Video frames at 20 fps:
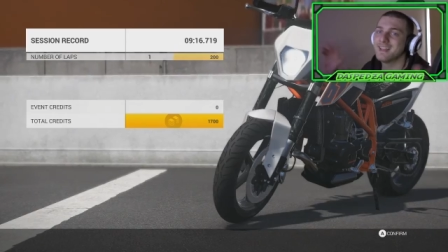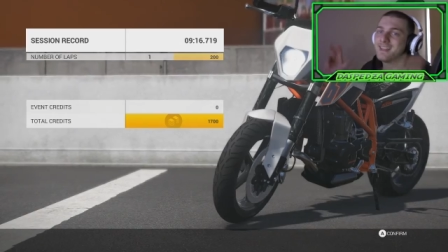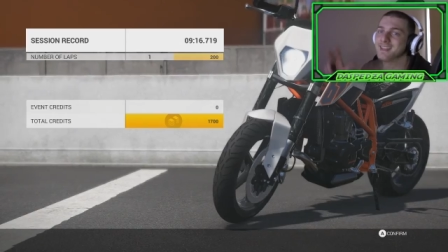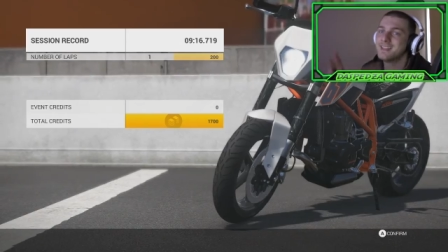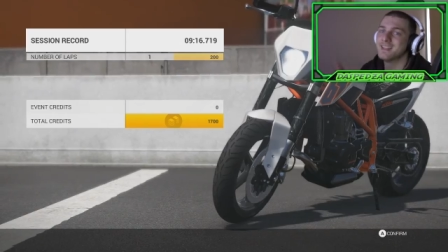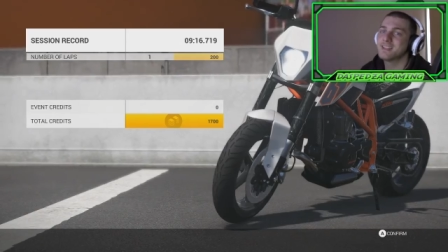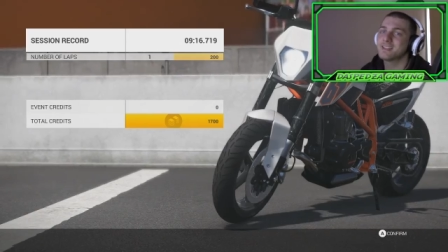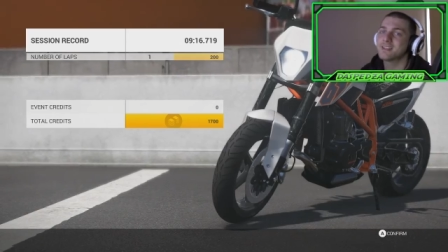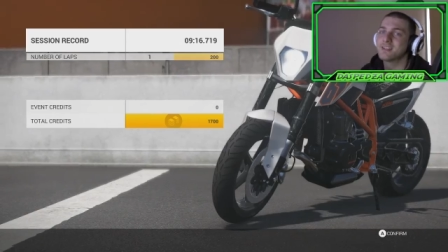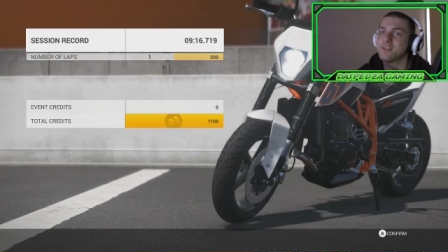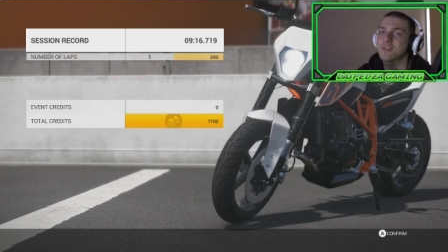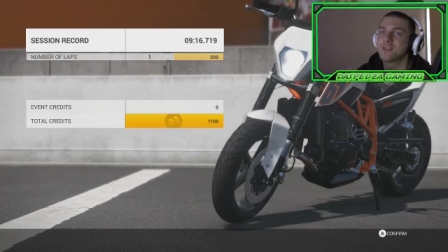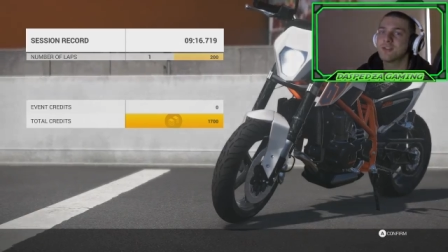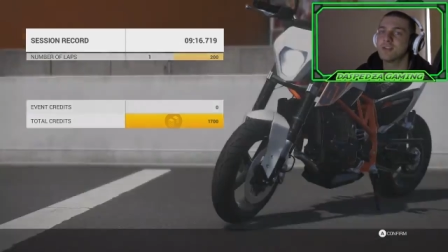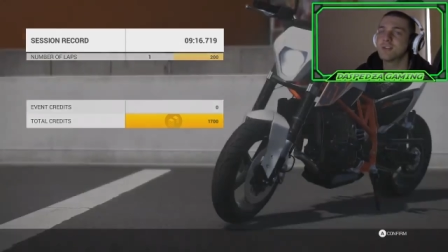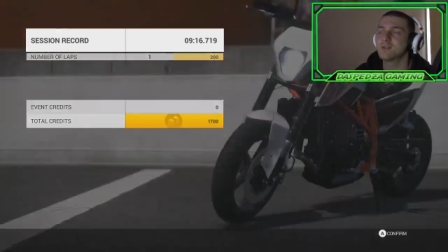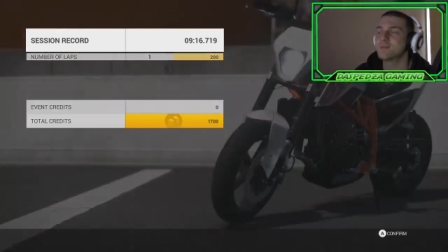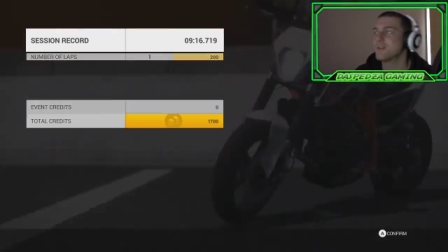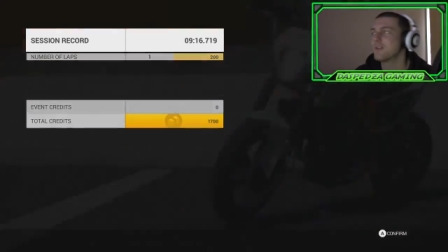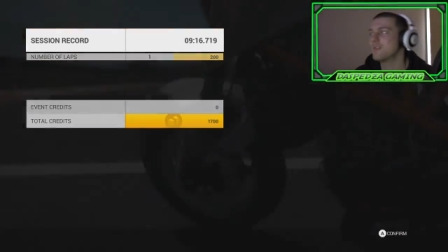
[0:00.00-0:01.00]
This
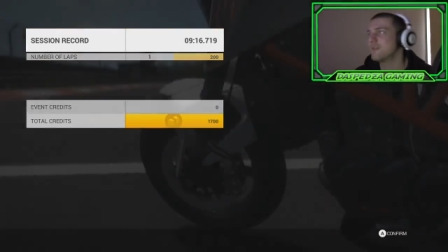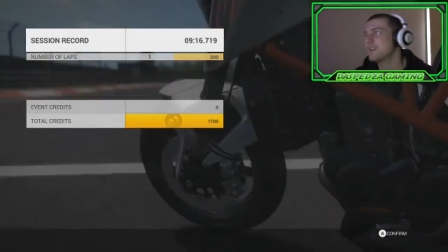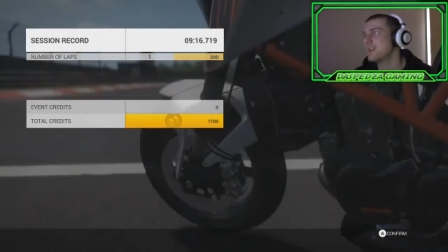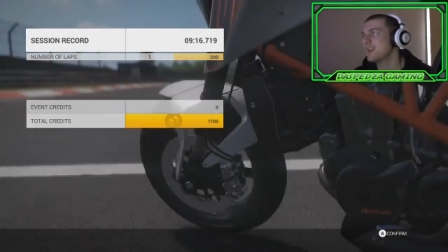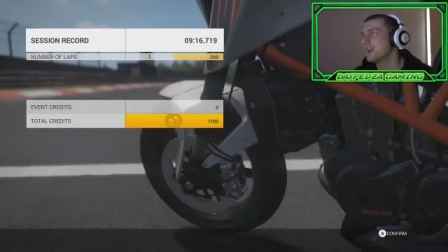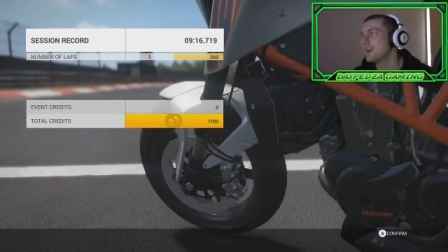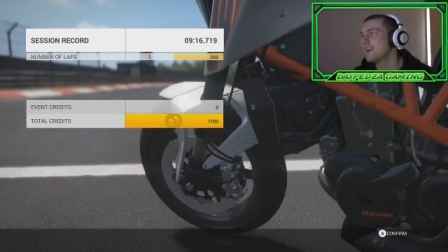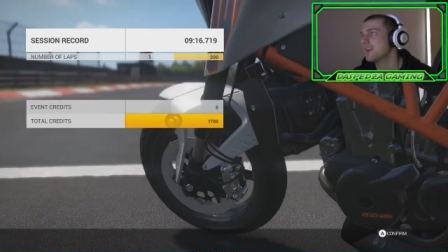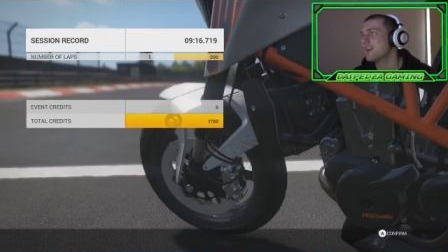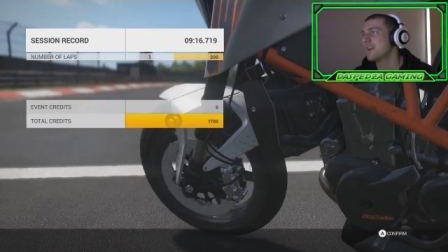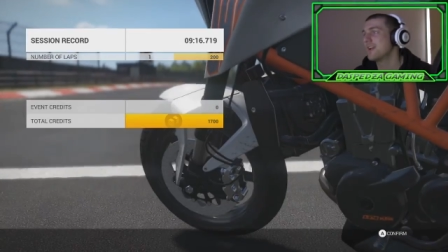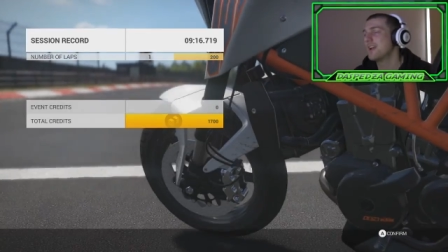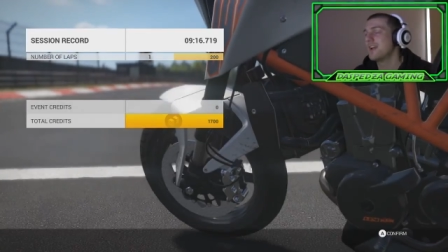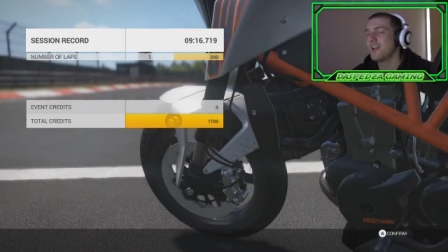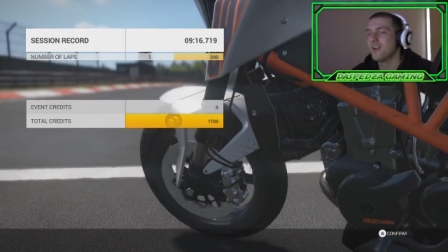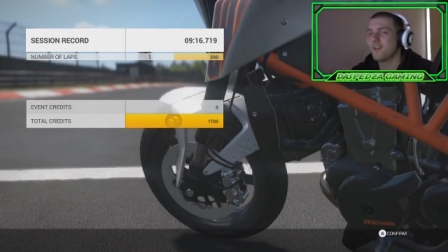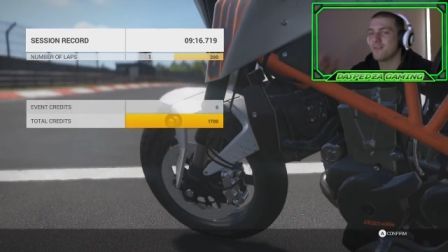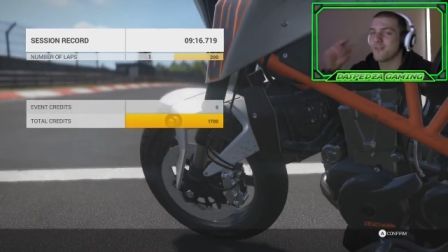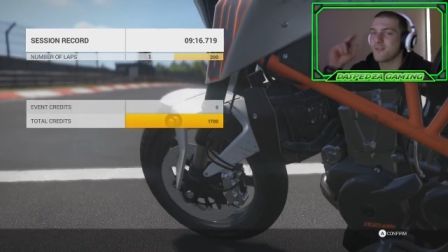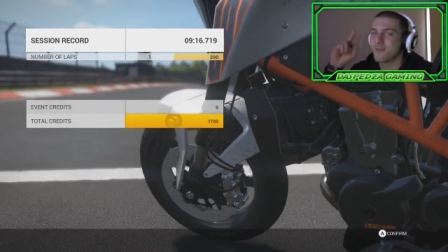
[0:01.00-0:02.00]
concludes my video
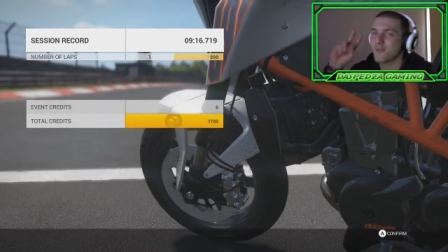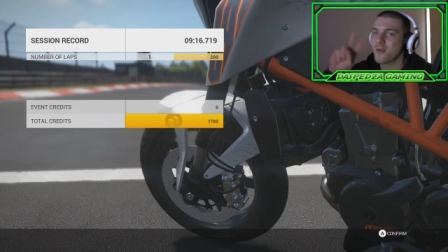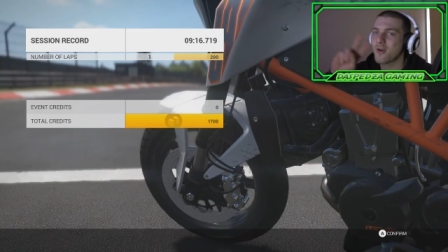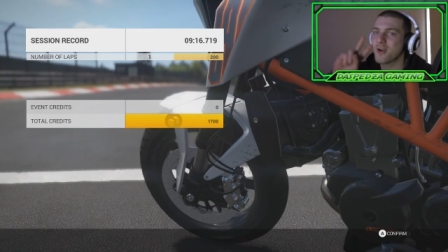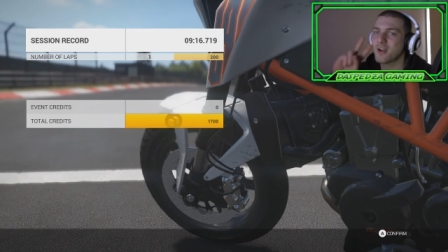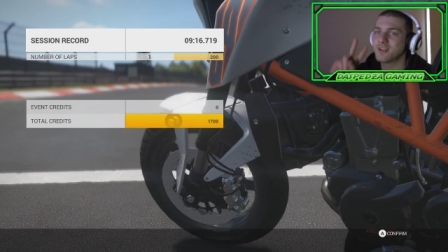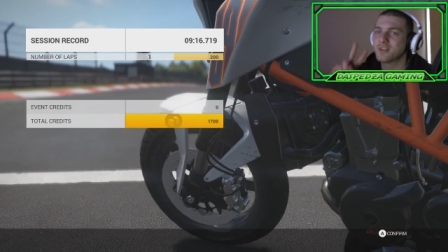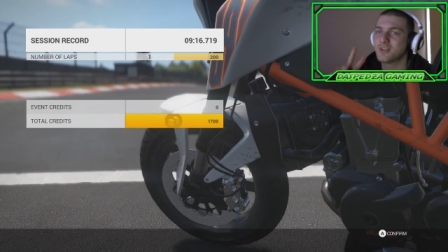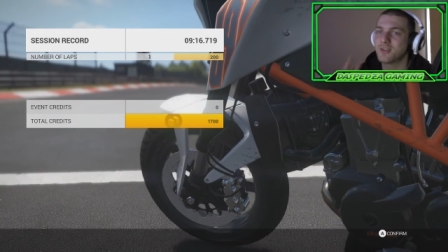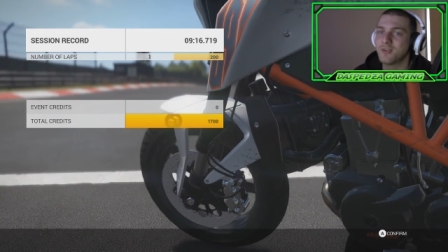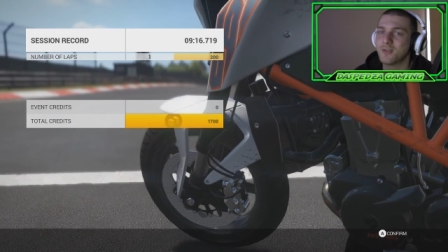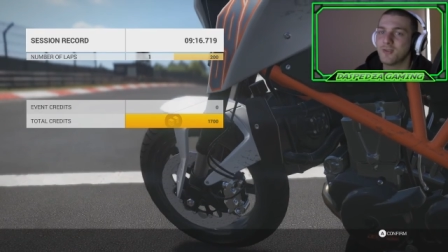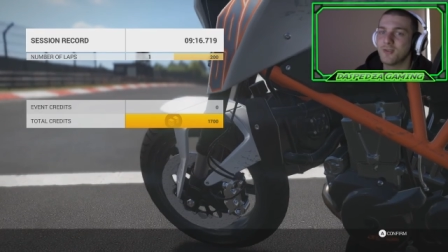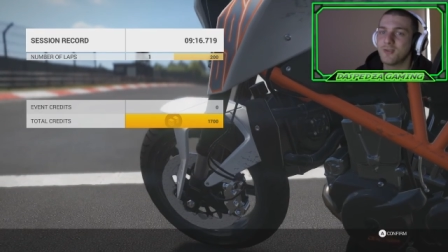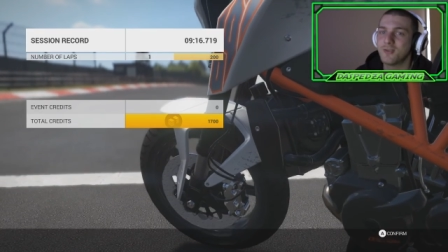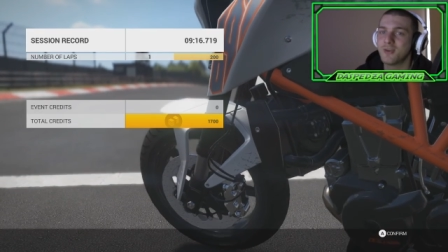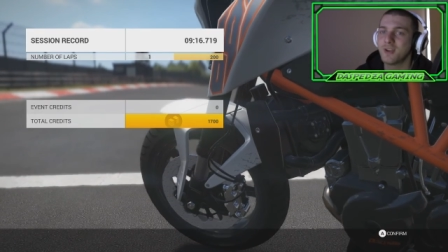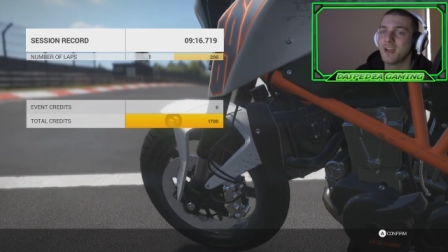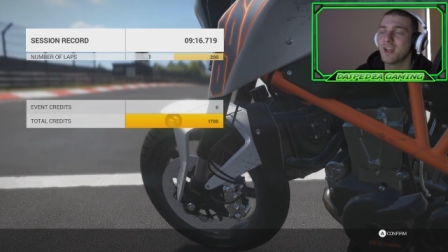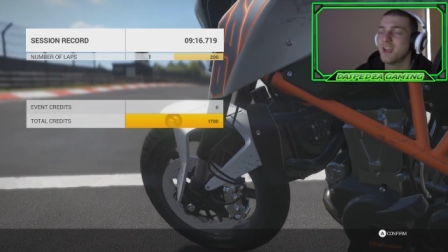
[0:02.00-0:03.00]
for Ride 2.